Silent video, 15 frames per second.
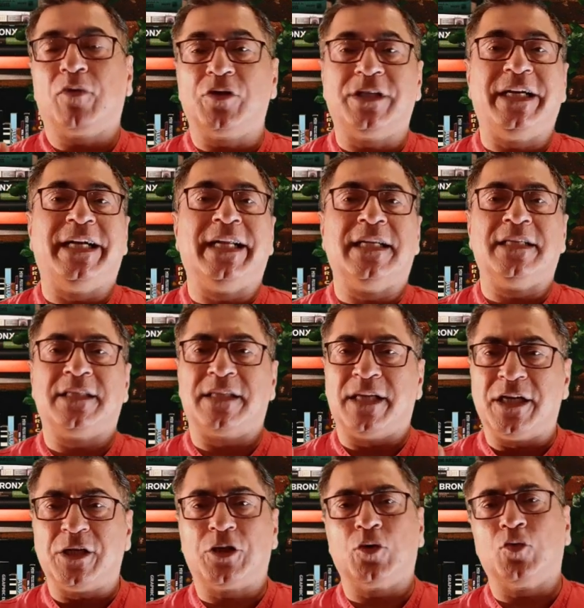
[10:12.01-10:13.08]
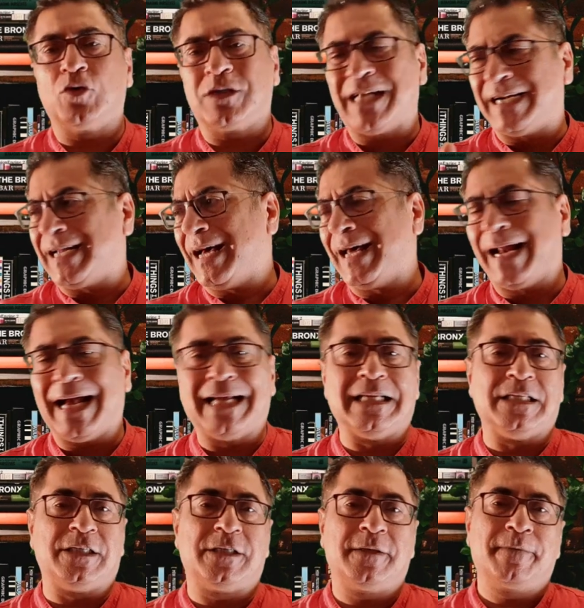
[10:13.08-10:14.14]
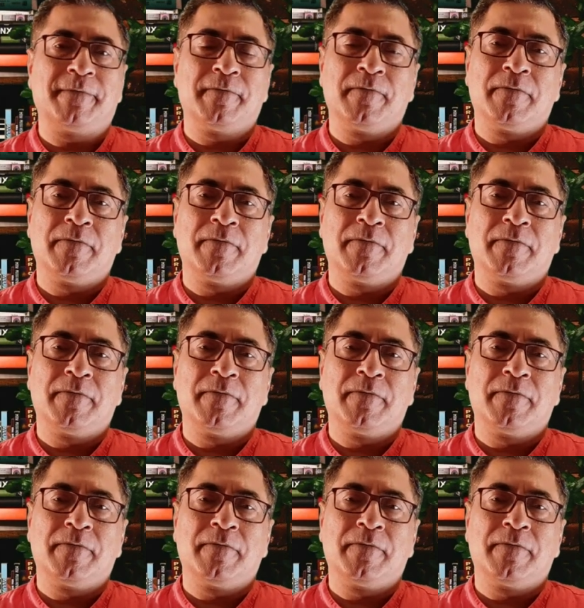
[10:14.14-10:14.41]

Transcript: proceedings, issues that arise,